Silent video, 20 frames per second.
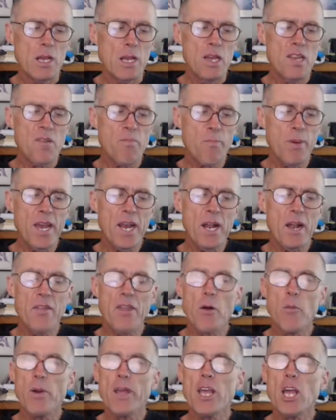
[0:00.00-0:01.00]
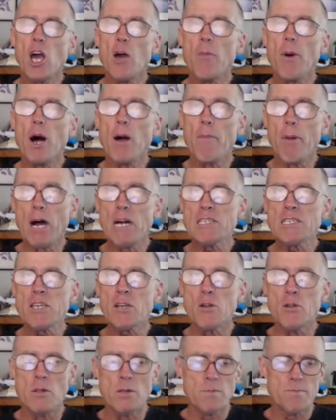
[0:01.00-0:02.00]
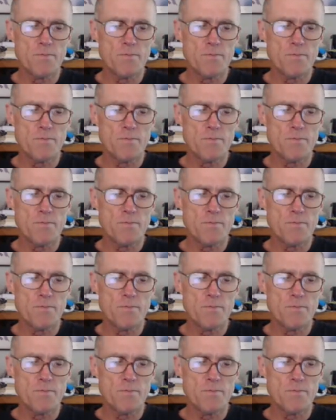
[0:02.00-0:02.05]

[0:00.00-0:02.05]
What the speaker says: It's better that we go by bicycle.